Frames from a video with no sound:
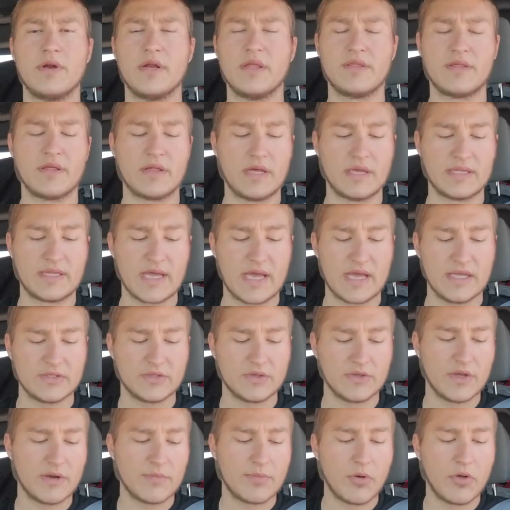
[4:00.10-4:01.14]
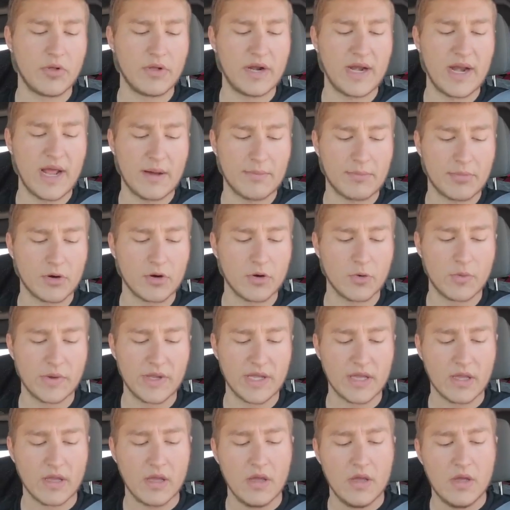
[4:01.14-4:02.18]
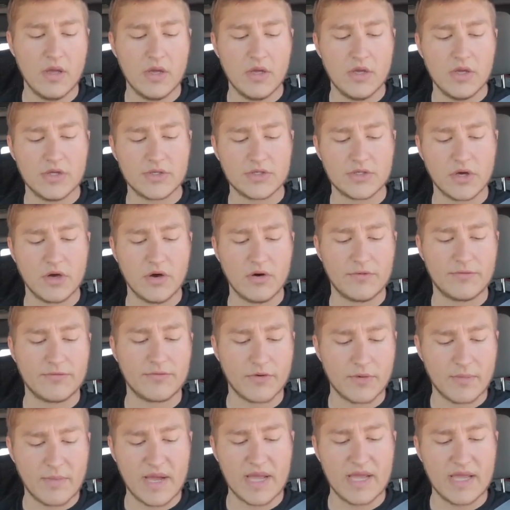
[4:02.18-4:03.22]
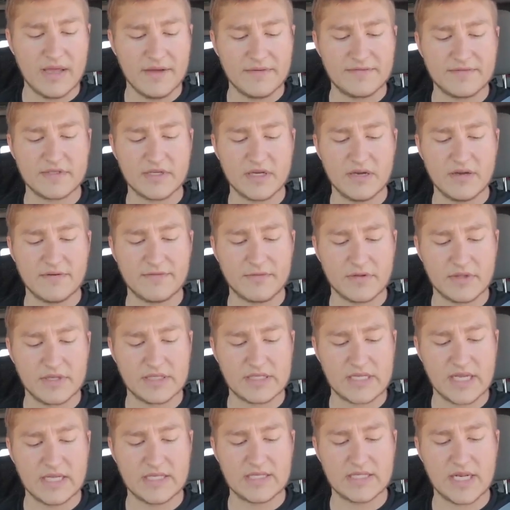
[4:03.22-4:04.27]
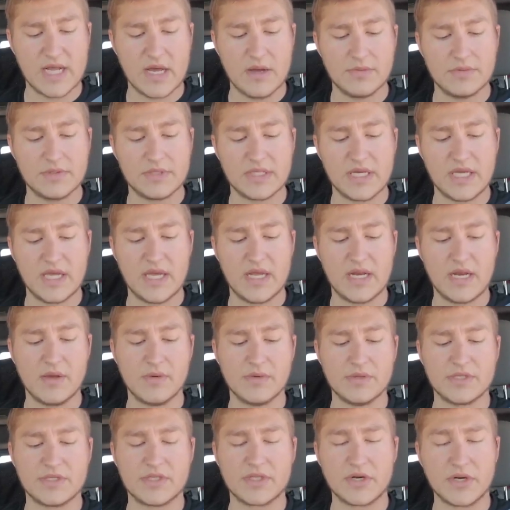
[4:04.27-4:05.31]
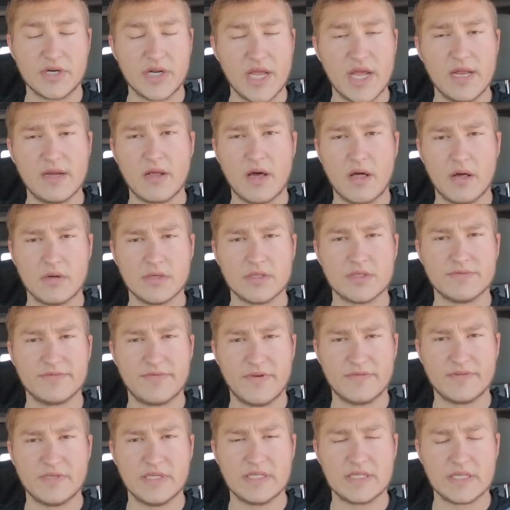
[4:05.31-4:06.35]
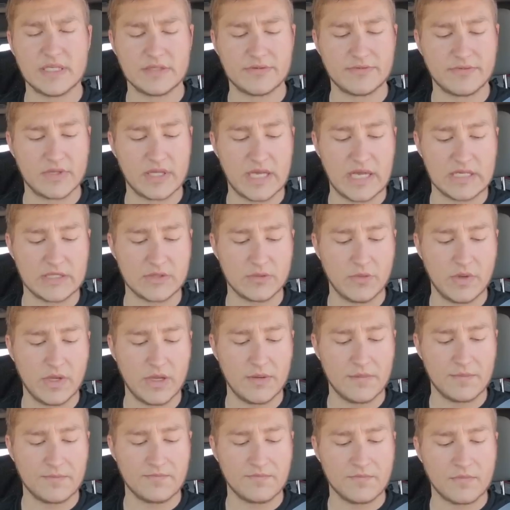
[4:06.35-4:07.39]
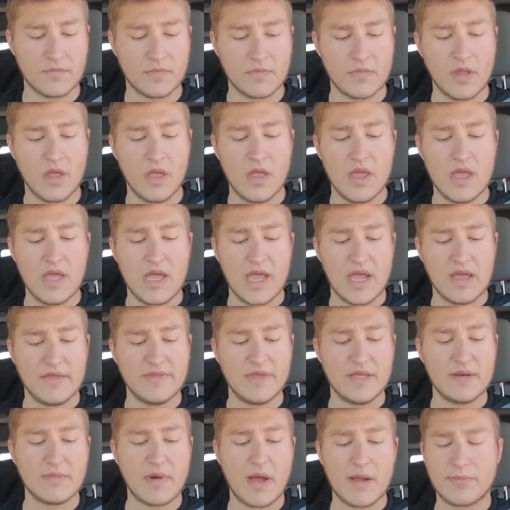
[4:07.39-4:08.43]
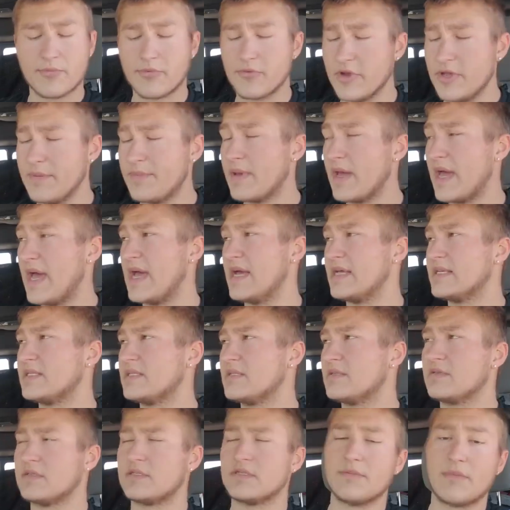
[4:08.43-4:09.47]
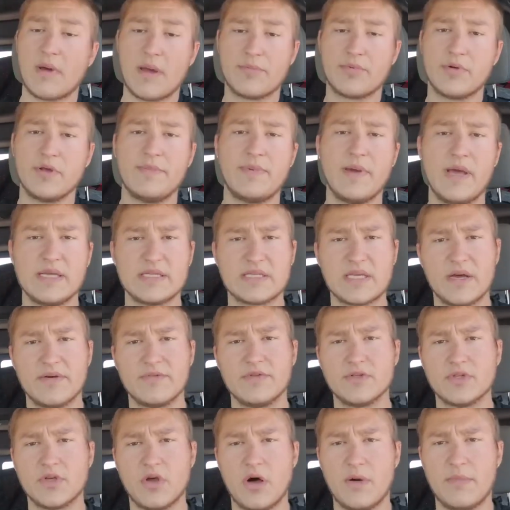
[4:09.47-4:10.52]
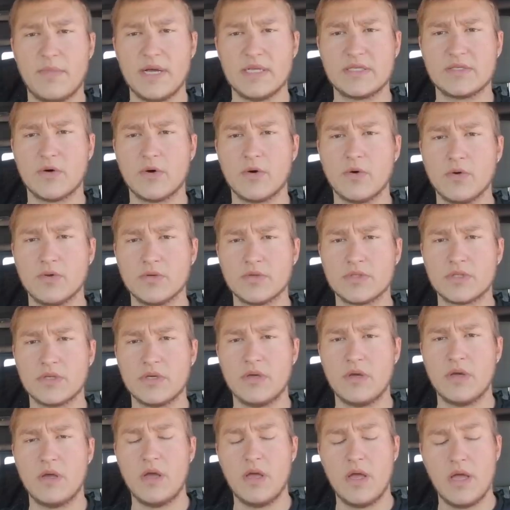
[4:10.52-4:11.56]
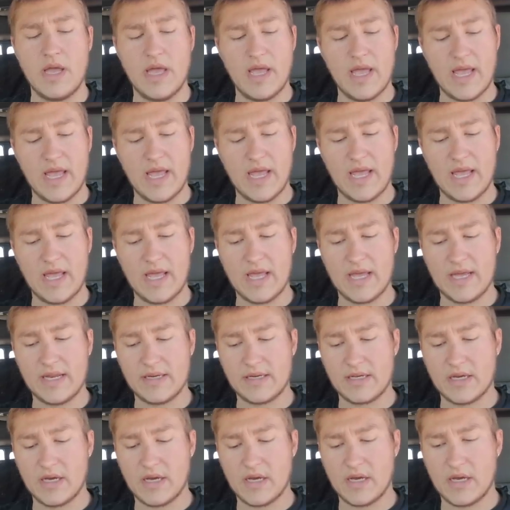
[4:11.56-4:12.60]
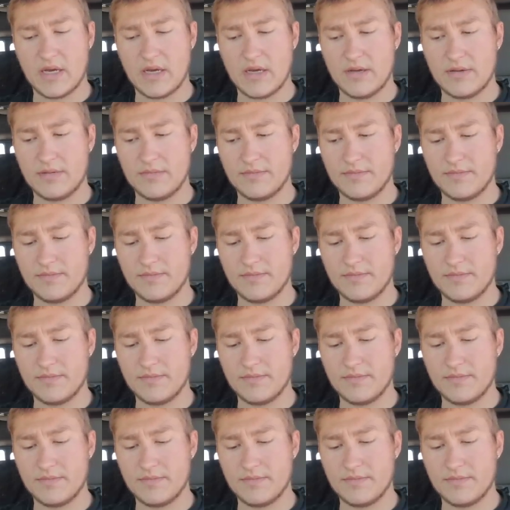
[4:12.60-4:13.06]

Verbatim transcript: or anything like that. So they're pulling it out per week. So for my IFTA, for the states that I was in, it was $38.50 for last week. And then my pre-pass. So my pre-pass covers all my tolls and uh,